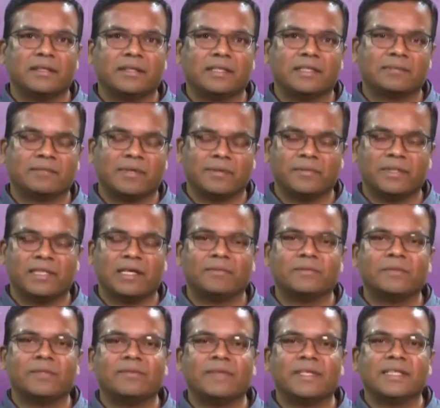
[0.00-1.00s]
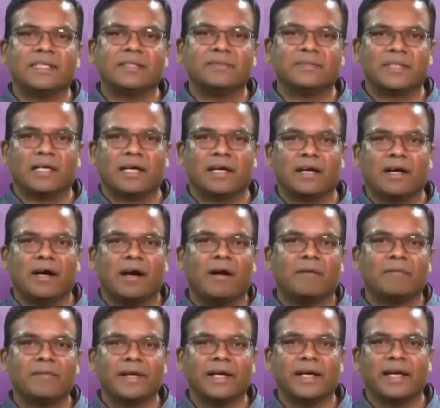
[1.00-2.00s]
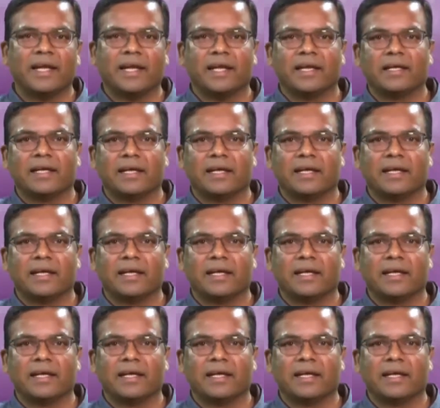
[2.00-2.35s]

Some of the observatories which are operating